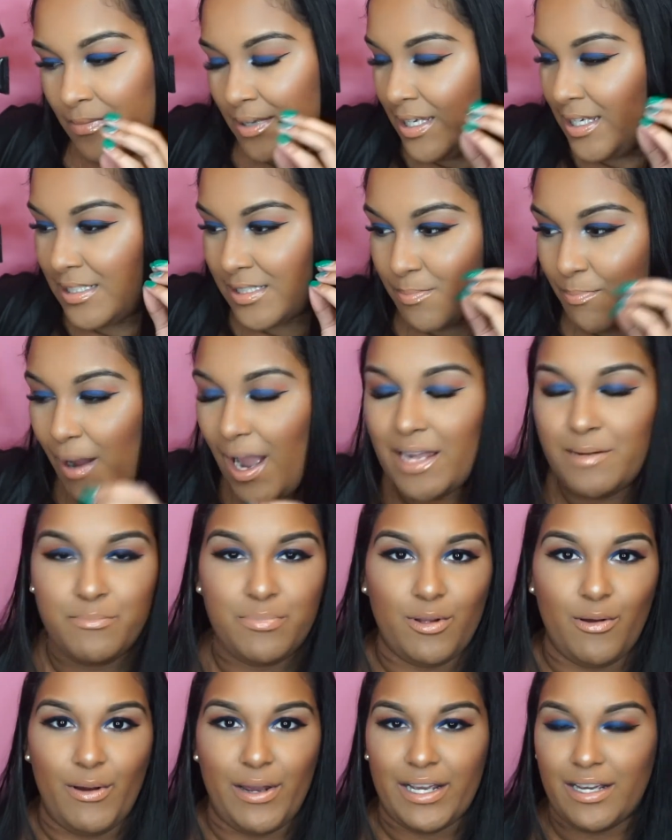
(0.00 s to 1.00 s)
is
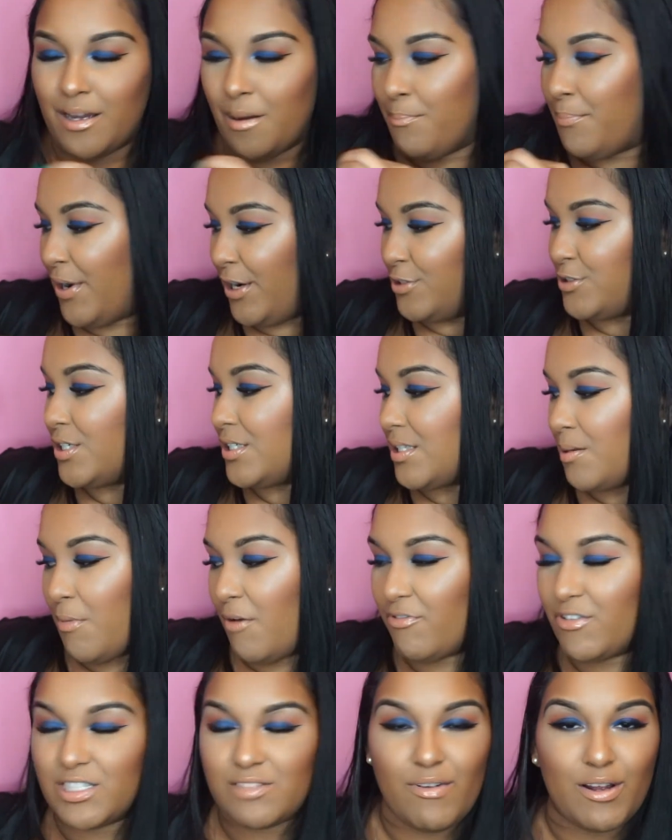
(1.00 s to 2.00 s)
mind-blowing compared to some
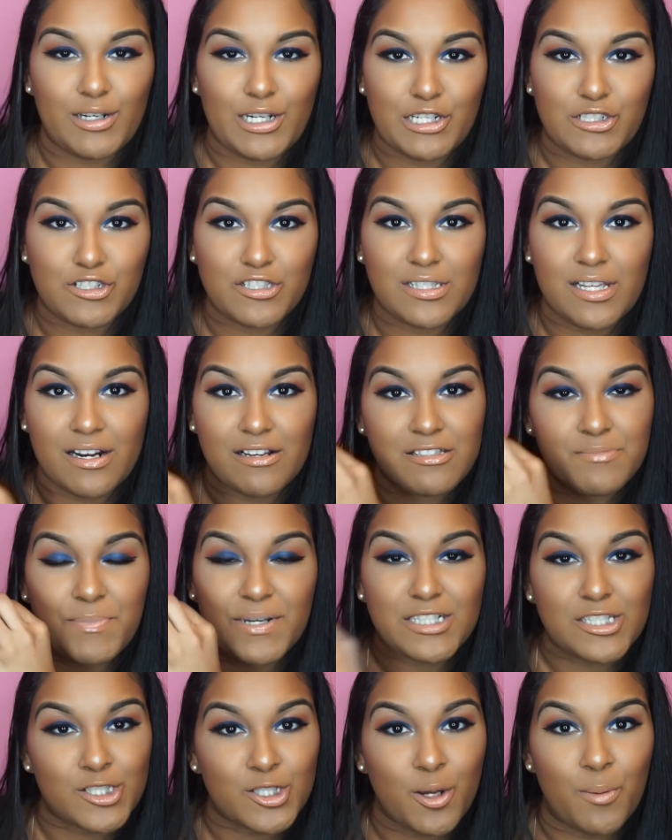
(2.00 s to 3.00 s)
of these foundations that I
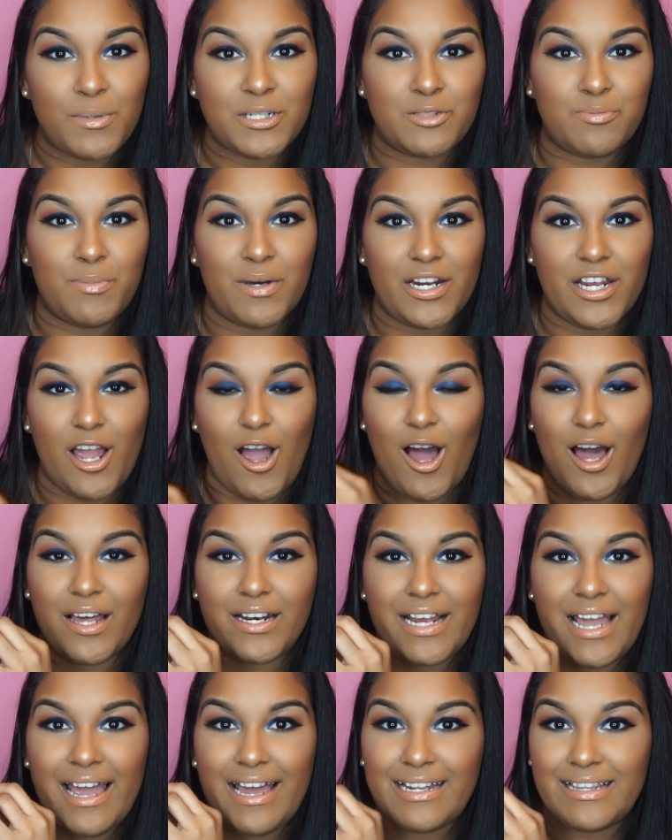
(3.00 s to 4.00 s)
spent so much money
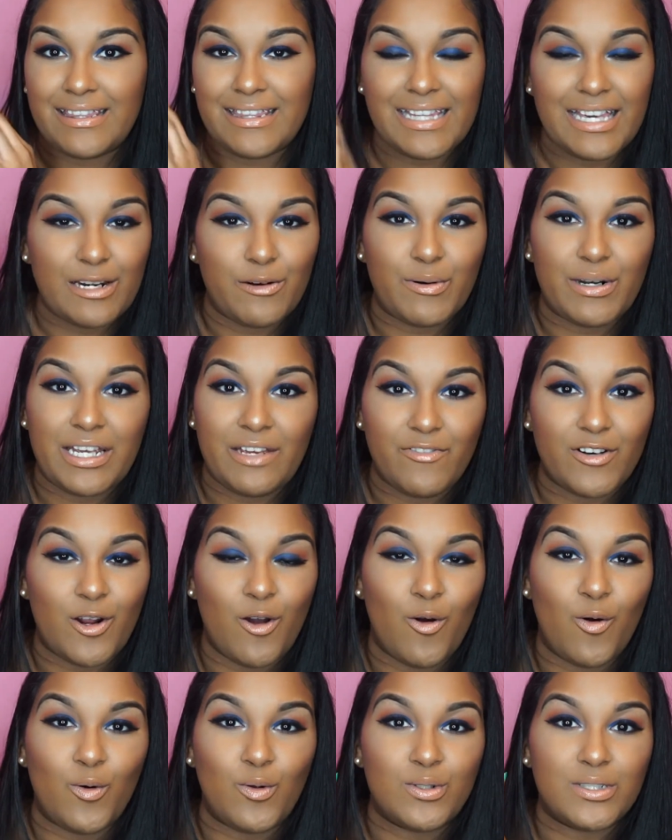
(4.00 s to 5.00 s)
on, and they don't even
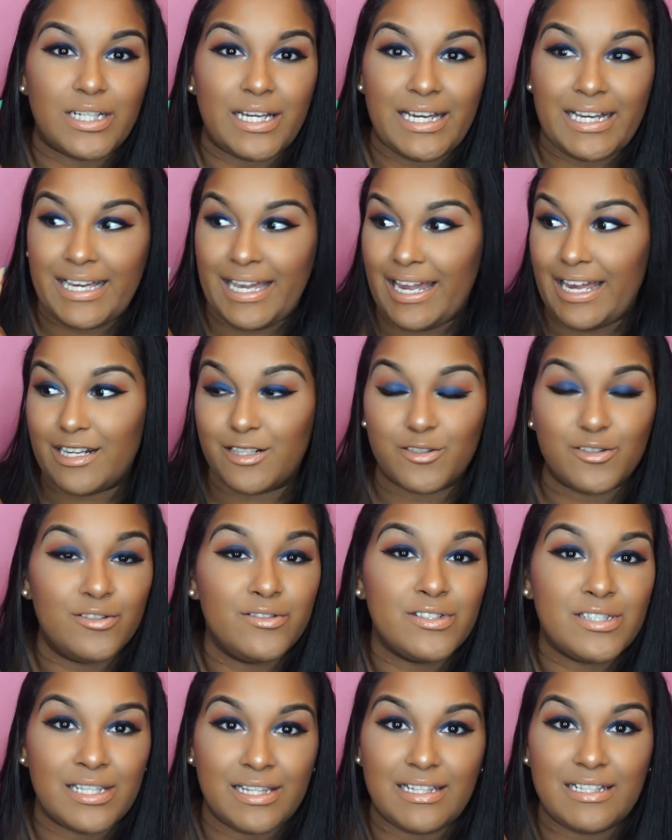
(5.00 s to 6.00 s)
hold a
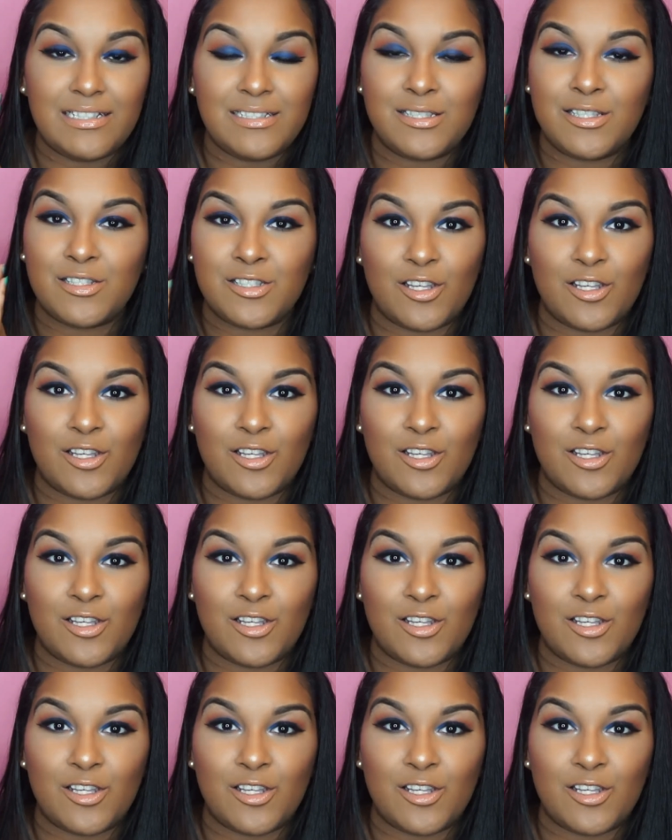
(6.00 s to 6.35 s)
candle to these.